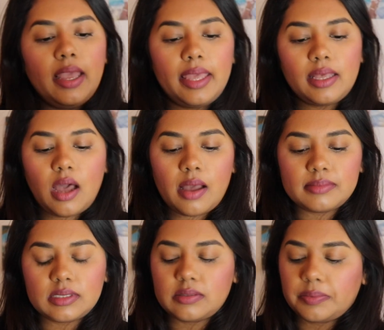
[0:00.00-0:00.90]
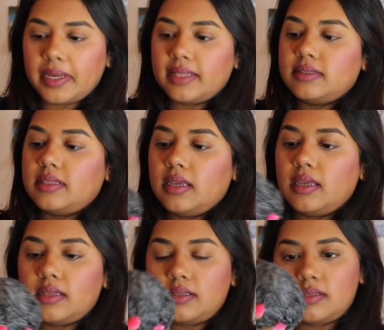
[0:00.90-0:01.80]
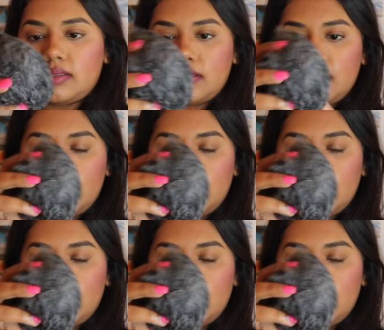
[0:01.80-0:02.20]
It comes with this